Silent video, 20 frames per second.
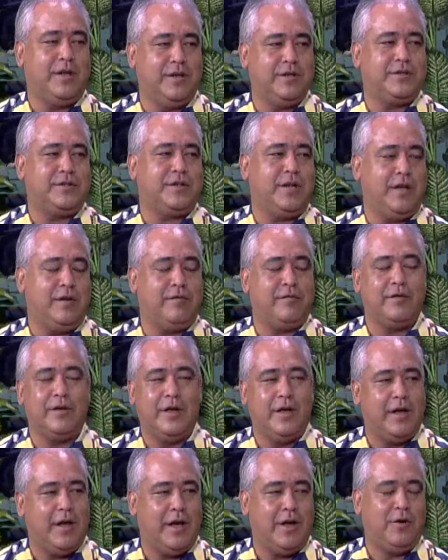is safe
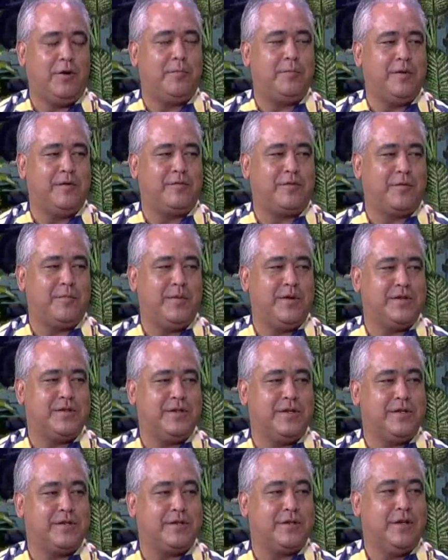and open for
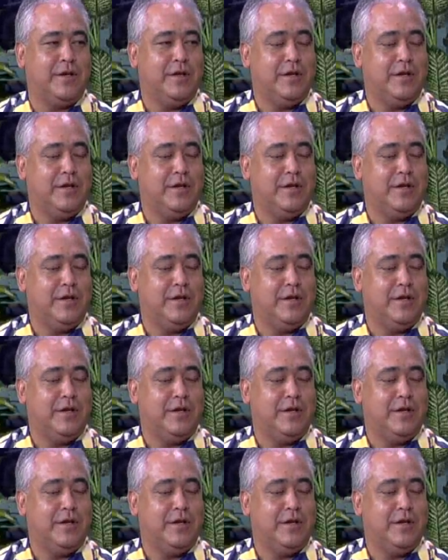business.